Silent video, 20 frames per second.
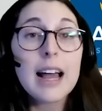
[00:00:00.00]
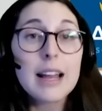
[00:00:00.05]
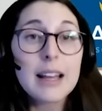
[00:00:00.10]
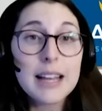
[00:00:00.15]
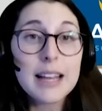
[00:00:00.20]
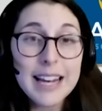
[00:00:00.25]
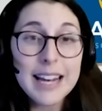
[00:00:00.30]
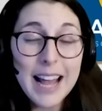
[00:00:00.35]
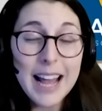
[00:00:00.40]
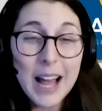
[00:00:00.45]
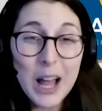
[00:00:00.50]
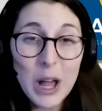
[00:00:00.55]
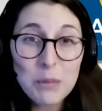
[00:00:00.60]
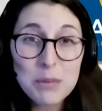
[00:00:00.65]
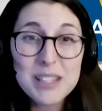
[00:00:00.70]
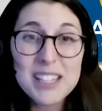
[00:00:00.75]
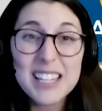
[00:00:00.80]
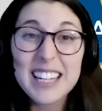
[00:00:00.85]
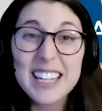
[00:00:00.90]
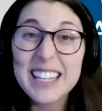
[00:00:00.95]
It
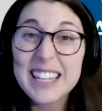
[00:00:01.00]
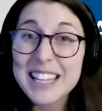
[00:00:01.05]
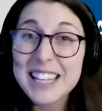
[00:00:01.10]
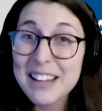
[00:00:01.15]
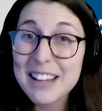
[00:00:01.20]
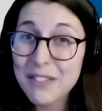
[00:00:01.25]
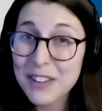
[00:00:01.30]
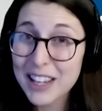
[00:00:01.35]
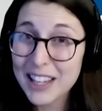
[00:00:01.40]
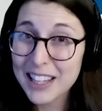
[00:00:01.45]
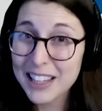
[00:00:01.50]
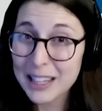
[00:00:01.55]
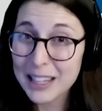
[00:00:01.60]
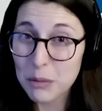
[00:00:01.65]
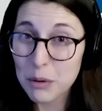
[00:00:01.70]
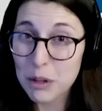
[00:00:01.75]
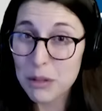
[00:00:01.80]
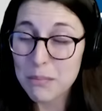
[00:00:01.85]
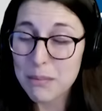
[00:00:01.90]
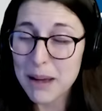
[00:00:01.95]
helps significantly
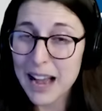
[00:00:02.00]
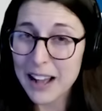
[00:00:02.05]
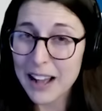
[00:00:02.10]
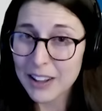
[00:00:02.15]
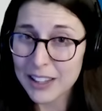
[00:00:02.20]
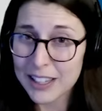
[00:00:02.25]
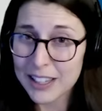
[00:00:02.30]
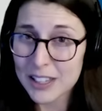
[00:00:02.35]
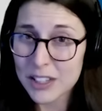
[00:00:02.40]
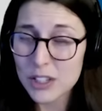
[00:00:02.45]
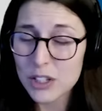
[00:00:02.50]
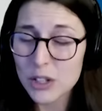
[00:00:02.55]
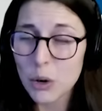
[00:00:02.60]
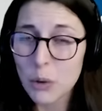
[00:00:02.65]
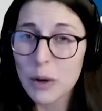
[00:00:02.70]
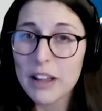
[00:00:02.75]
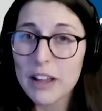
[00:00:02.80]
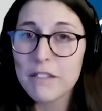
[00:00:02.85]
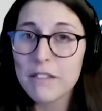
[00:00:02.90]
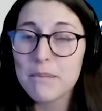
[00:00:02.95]
with balance.
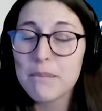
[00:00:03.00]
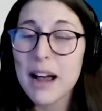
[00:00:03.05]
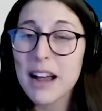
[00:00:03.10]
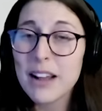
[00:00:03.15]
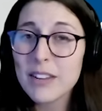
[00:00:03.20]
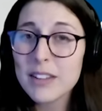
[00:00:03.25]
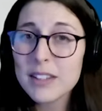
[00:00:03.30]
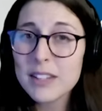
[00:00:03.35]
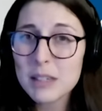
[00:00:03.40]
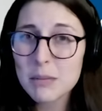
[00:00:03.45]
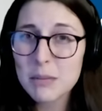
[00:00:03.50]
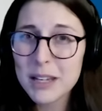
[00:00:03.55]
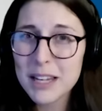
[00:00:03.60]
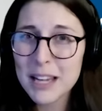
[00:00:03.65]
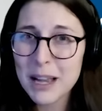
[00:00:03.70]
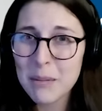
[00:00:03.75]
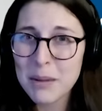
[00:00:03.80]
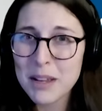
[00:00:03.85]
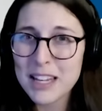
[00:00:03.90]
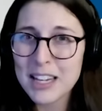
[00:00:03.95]
So if balance is
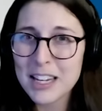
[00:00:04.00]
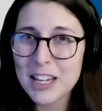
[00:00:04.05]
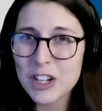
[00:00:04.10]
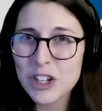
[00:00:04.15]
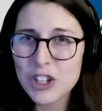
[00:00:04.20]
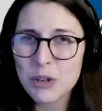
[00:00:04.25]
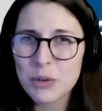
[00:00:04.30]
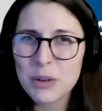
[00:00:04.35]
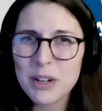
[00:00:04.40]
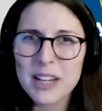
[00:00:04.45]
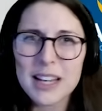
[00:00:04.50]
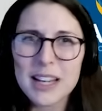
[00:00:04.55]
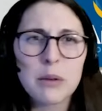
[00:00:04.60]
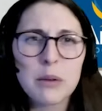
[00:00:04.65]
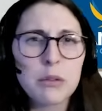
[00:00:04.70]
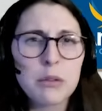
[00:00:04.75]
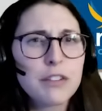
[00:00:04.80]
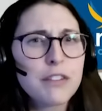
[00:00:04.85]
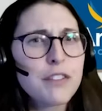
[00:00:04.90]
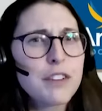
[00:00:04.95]
becoming an issue, and again,
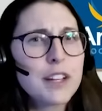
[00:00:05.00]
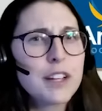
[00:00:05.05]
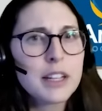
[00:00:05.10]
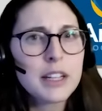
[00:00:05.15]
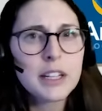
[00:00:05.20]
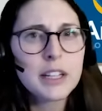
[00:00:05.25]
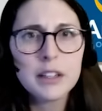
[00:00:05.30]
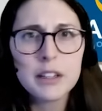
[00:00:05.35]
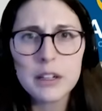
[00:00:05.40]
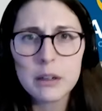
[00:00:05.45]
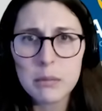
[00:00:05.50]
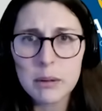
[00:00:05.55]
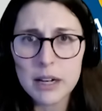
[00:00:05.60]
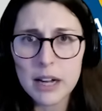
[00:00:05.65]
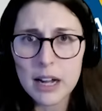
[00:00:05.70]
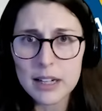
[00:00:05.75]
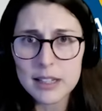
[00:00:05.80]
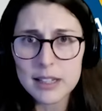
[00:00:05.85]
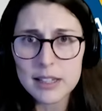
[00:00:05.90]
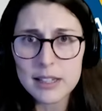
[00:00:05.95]
we're feeling a little bit
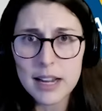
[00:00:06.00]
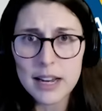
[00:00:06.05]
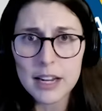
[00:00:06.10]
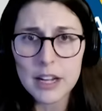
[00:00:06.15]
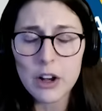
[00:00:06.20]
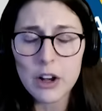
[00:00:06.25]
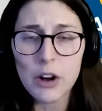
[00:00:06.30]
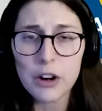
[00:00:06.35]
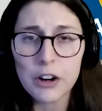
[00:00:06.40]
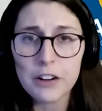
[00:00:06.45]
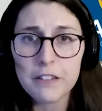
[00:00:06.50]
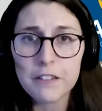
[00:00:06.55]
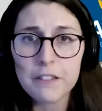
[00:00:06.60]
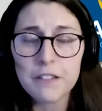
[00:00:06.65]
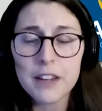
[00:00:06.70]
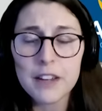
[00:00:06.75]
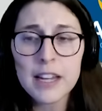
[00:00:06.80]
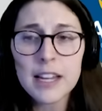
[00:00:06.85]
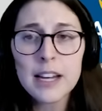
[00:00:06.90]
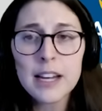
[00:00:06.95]
unsteady on our
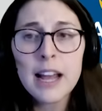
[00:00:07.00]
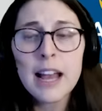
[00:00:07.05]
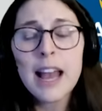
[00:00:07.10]
feet,